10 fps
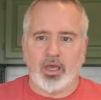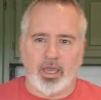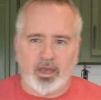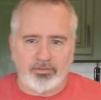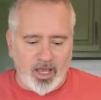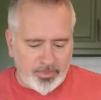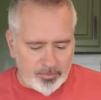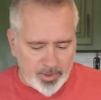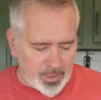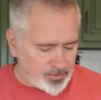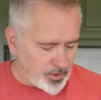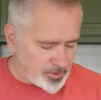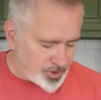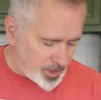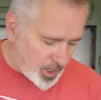Hey, I've got the beets
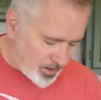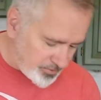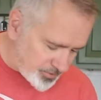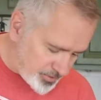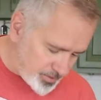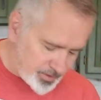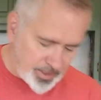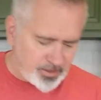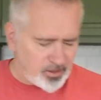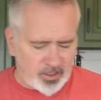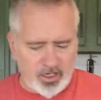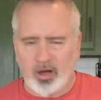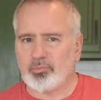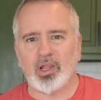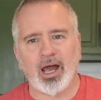roasted off. They took a
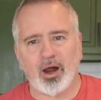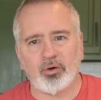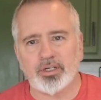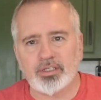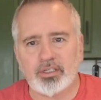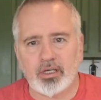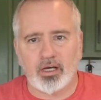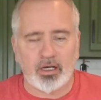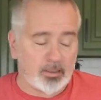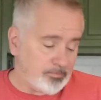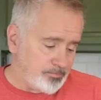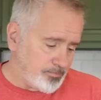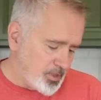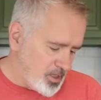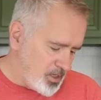couple of hours.
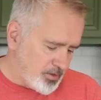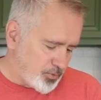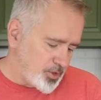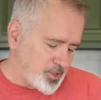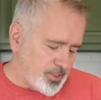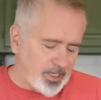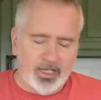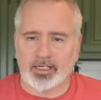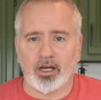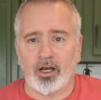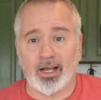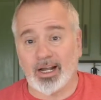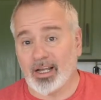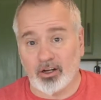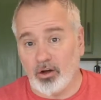Fortunately, I
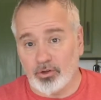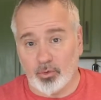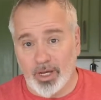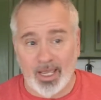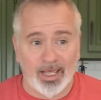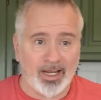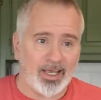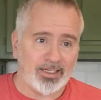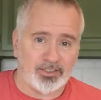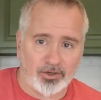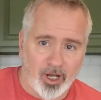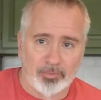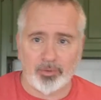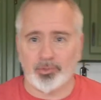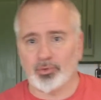got called away and I had to
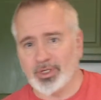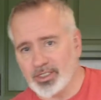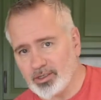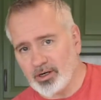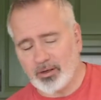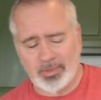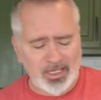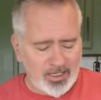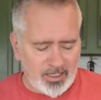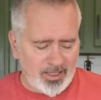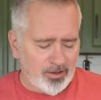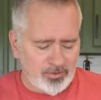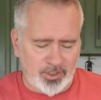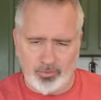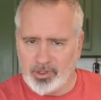stop them and restart them. And that
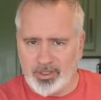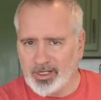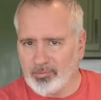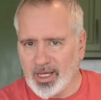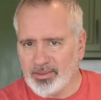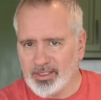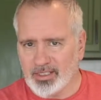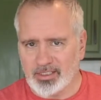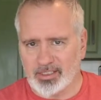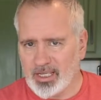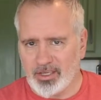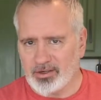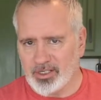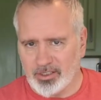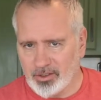was the one thing about these is that you
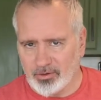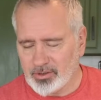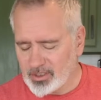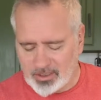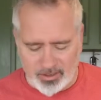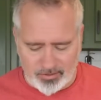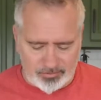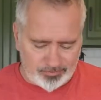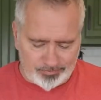can do. It's